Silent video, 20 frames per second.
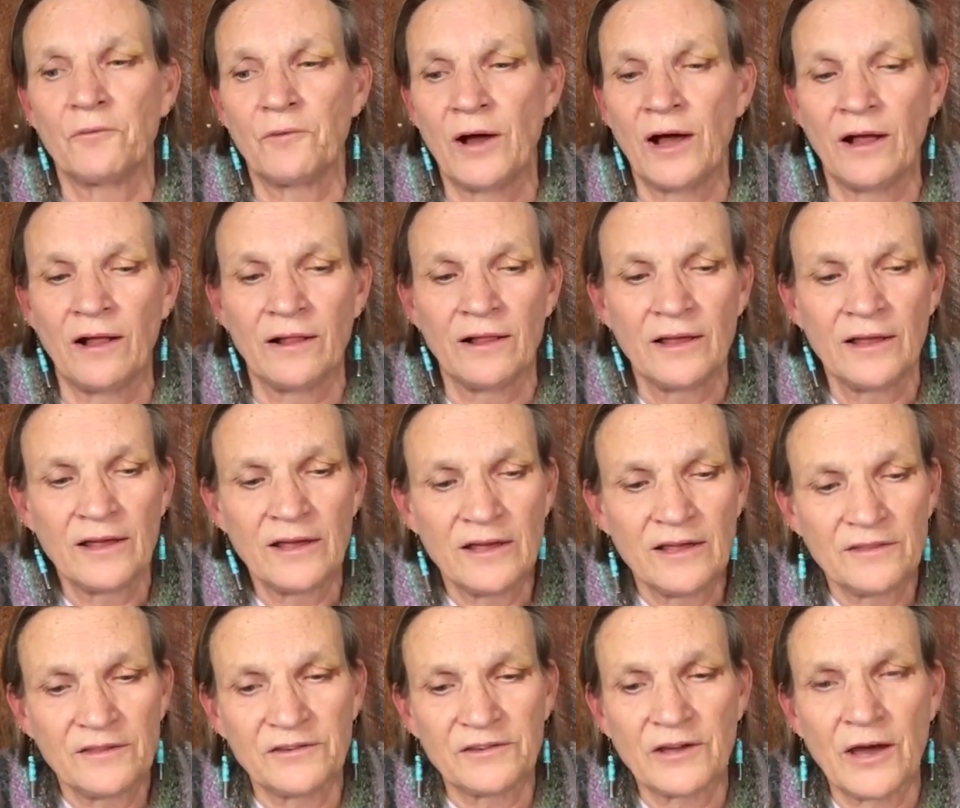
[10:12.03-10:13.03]
Well,
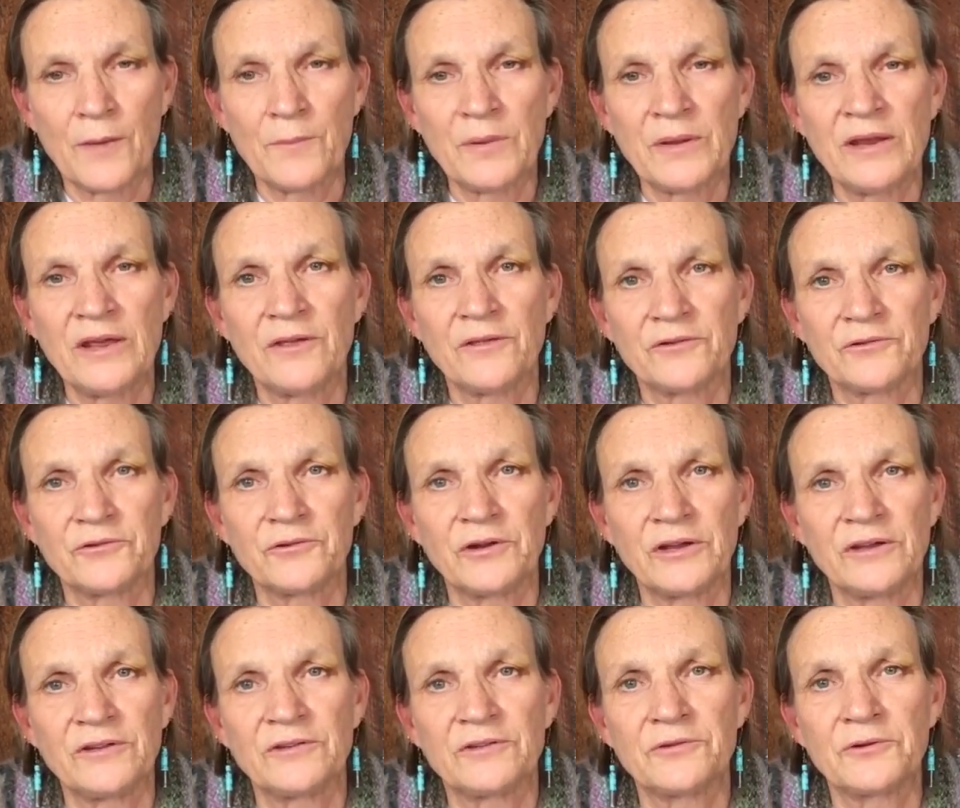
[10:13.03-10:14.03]
this company
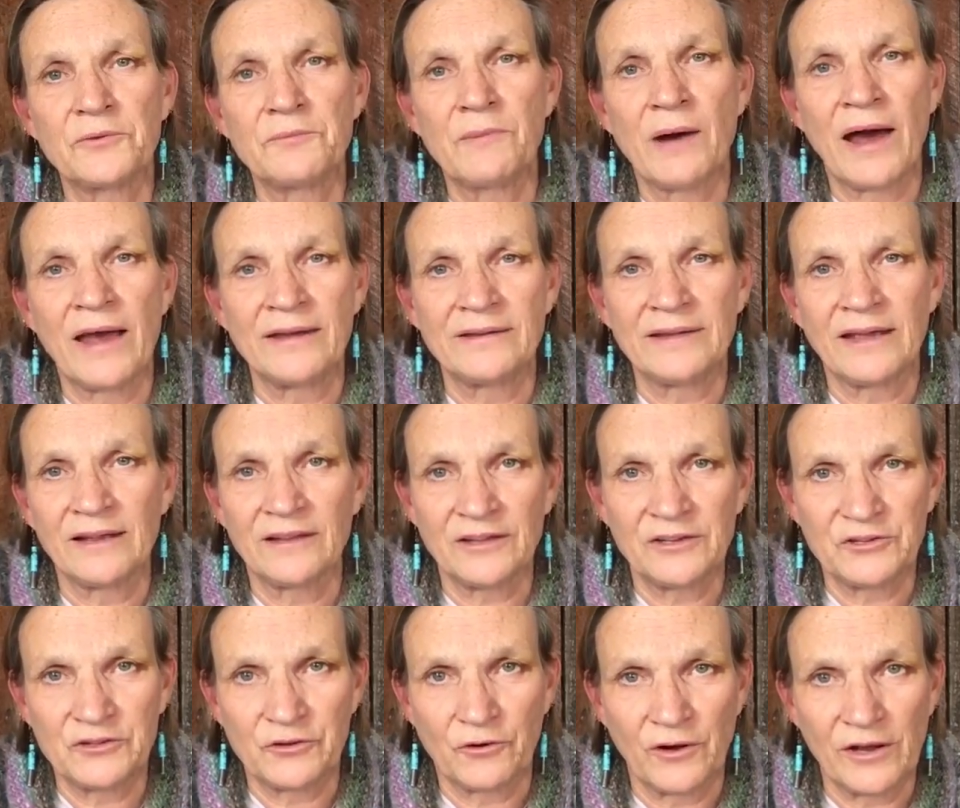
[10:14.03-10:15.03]
is through My
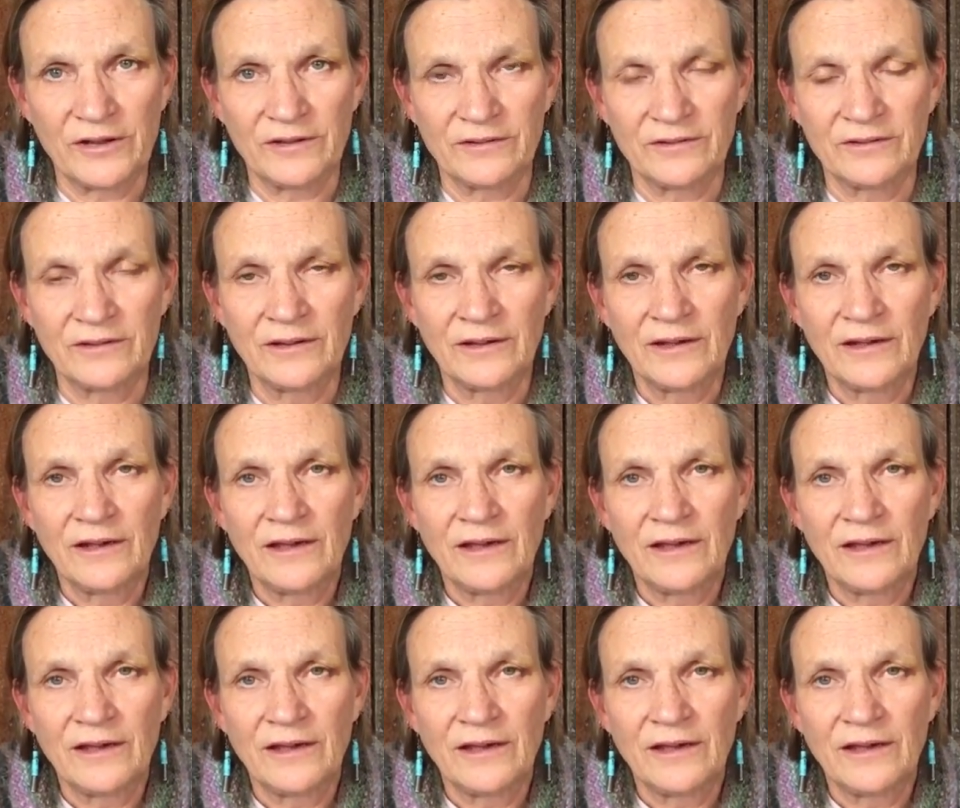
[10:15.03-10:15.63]
Daily Choice.